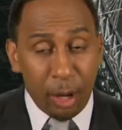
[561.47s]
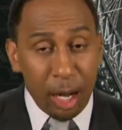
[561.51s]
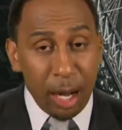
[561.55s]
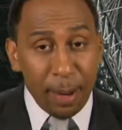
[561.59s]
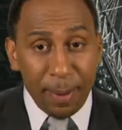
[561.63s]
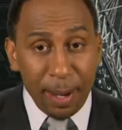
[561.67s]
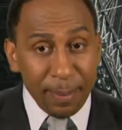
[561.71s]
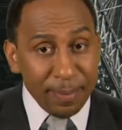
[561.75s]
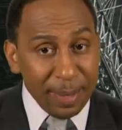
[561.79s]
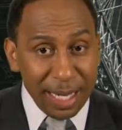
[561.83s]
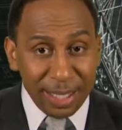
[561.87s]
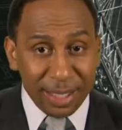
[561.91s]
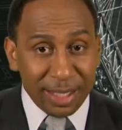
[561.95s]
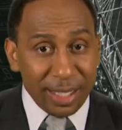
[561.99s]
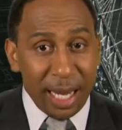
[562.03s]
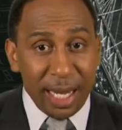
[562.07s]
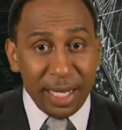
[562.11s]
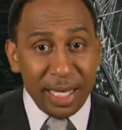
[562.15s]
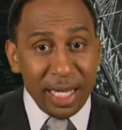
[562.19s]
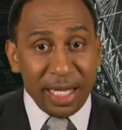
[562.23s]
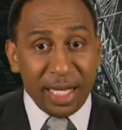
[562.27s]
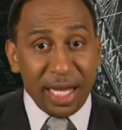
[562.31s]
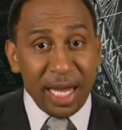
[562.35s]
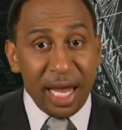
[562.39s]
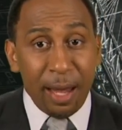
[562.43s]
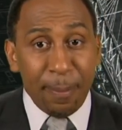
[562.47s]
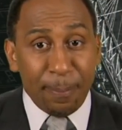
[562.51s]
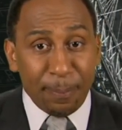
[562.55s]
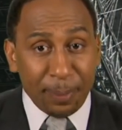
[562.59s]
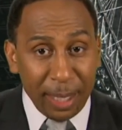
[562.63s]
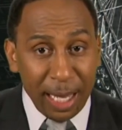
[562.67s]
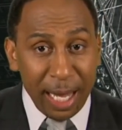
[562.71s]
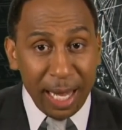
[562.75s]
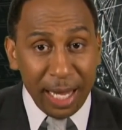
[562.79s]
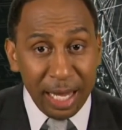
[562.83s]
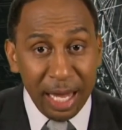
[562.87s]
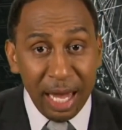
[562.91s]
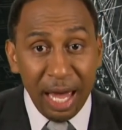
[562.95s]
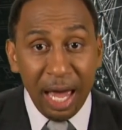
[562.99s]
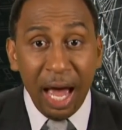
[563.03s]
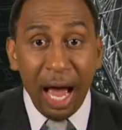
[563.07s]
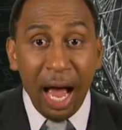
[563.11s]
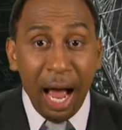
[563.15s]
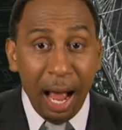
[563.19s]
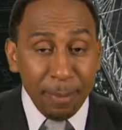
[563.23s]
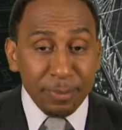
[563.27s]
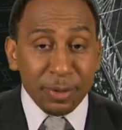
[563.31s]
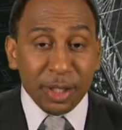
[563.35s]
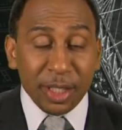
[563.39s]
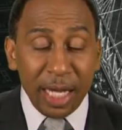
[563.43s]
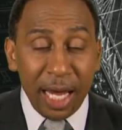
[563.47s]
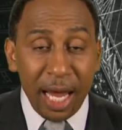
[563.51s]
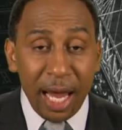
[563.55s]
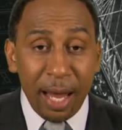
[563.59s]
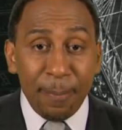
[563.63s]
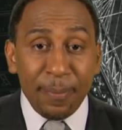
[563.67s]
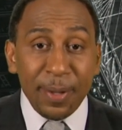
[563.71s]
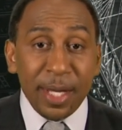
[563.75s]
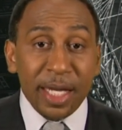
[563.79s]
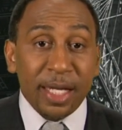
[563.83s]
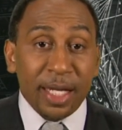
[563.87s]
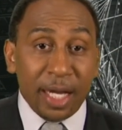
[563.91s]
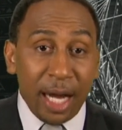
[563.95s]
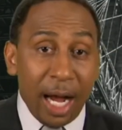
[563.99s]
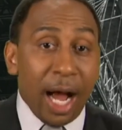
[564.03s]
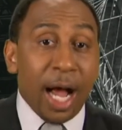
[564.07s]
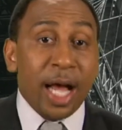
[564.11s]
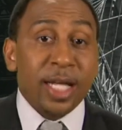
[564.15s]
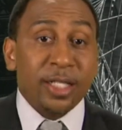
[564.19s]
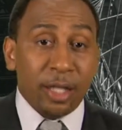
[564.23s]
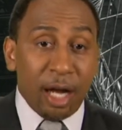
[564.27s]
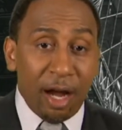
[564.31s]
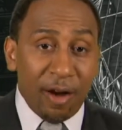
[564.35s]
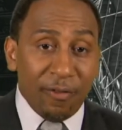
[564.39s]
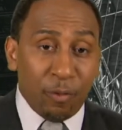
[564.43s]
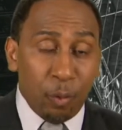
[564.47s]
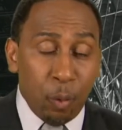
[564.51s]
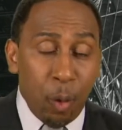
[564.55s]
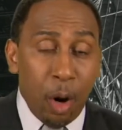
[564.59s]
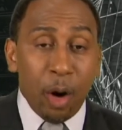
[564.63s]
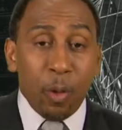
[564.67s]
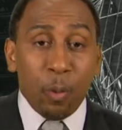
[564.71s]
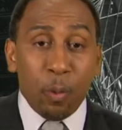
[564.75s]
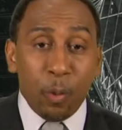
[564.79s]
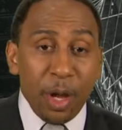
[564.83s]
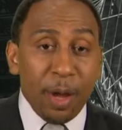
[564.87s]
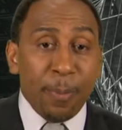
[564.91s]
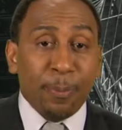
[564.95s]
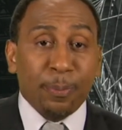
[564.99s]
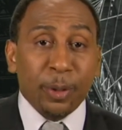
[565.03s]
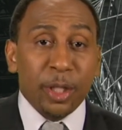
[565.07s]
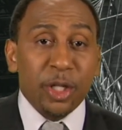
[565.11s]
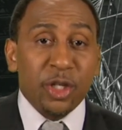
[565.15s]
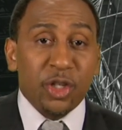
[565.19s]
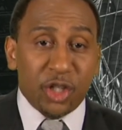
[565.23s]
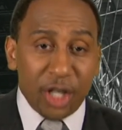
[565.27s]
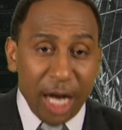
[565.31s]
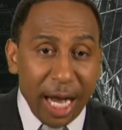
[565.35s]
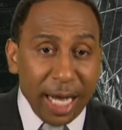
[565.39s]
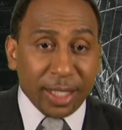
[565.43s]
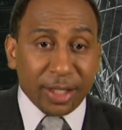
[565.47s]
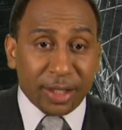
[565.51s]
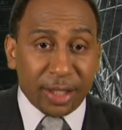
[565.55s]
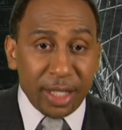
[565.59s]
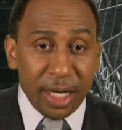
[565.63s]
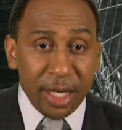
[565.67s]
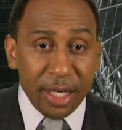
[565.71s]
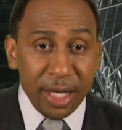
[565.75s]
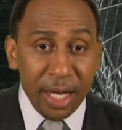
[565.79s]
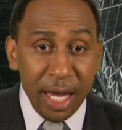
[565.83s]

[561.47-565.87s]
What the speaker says: I'm not saying he can't play. I'm saying because of what we projected,